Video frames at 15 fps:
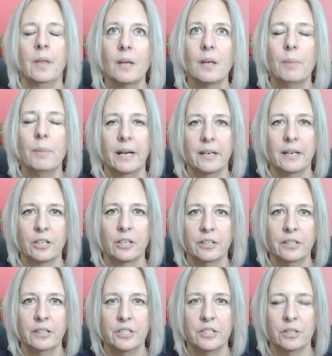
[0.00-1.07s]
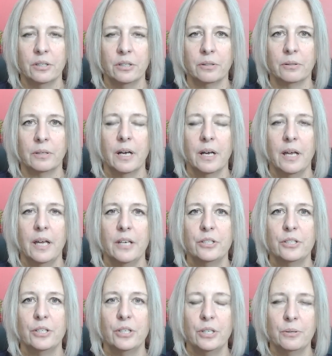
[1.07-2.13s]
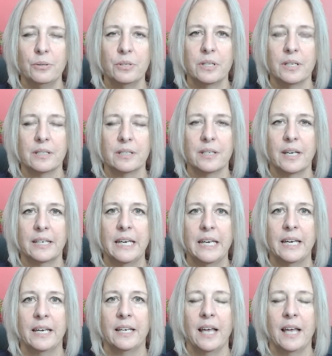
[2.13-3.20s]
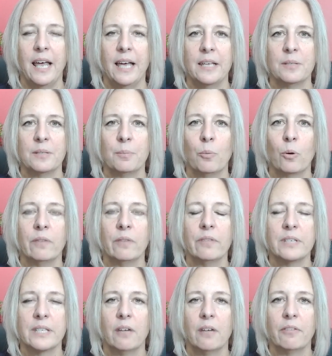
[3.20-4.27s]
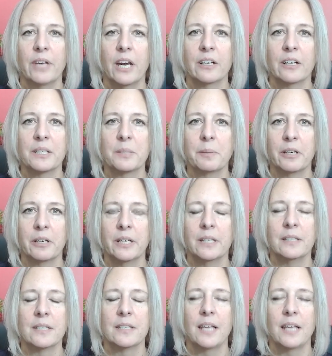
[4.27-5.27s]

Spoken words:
But I encourage you to use this again as more of a self-care experience.